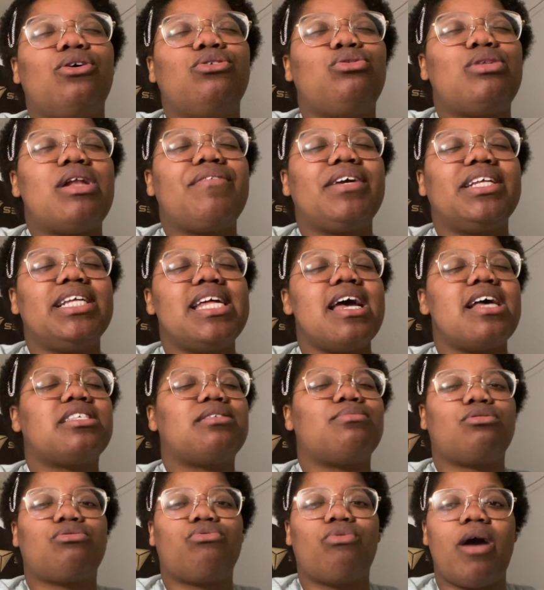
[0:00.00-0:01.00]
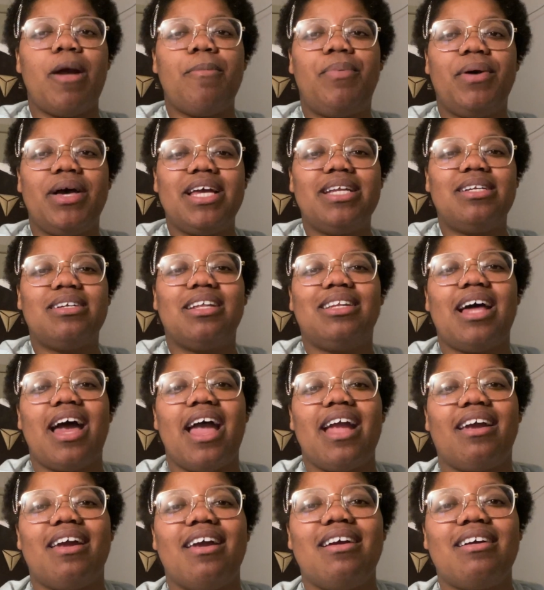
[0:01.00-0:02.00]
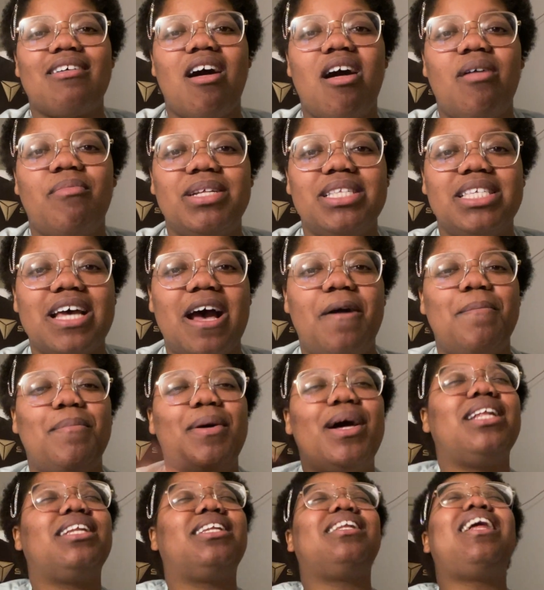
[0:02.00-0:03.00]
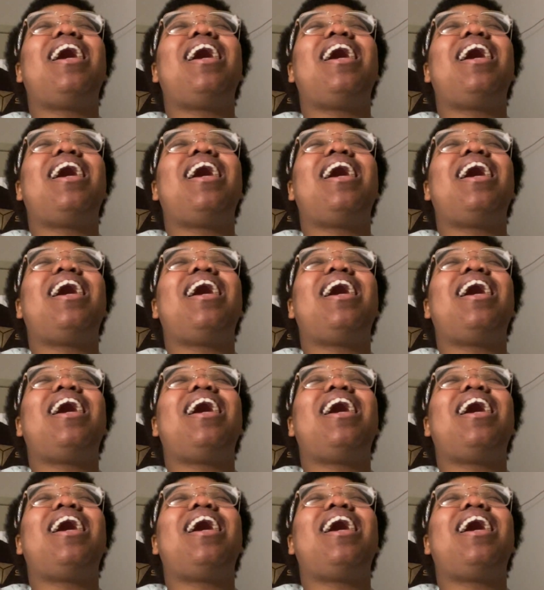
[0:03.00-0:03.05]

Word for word: do not forget to hit that subscribe button, like, and comment down below.